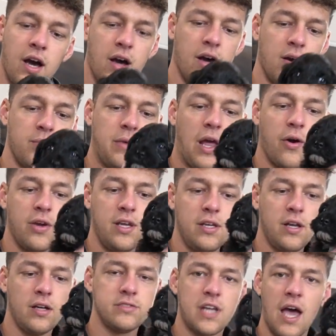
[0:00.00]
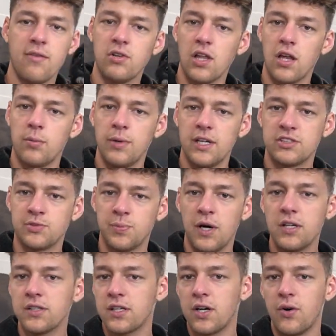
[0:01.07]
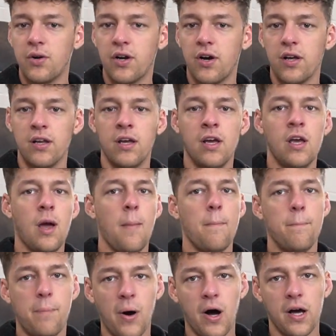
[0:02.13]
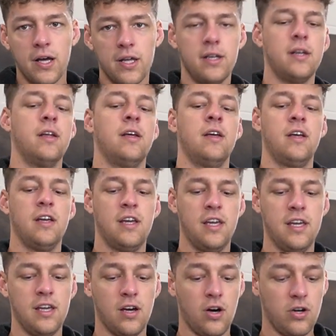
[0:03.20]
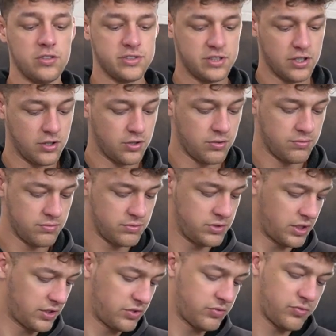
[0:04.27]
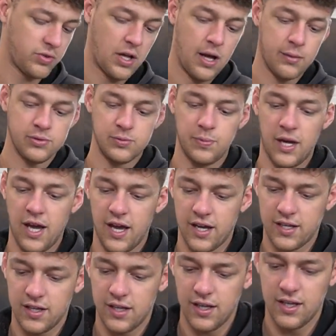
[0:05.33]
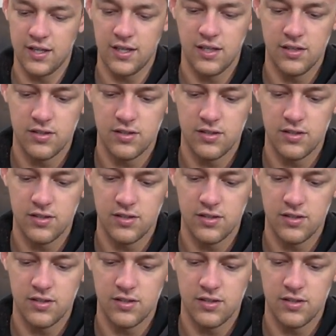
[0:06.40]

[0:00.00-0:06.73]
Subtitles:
Now he does have a little bit of spunk going on, but he also just flops back and he